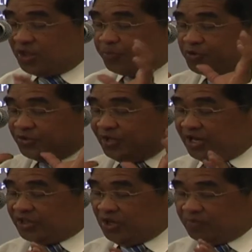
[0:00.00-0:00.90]
to the
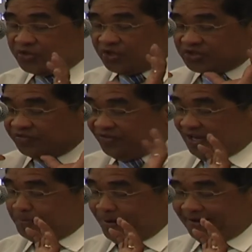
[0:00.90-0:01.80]
personality of the Church of
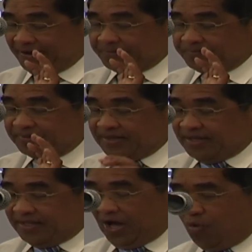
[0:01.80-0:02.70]
Philippi.
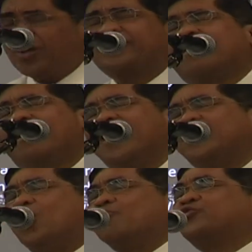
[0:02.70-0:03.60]
Now, what
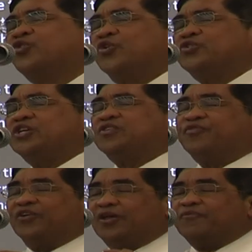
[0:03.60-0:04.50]
kind of church is
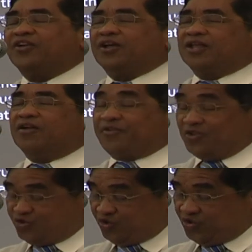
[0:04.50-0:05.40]

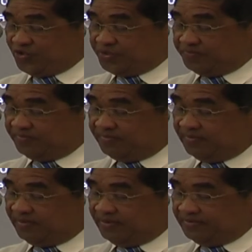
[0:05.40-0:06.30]
Philadelphian church?
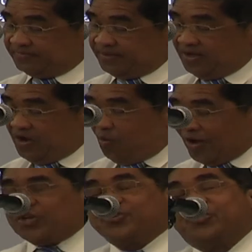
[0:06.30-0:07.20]

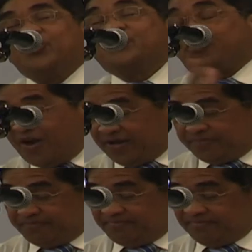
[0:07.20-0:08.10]
What is their
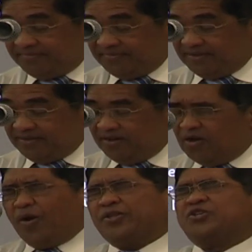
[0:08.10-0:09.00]
strength?
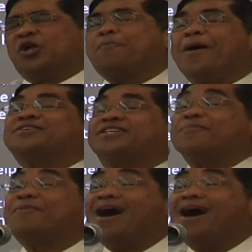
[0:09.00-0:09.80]
What is their positive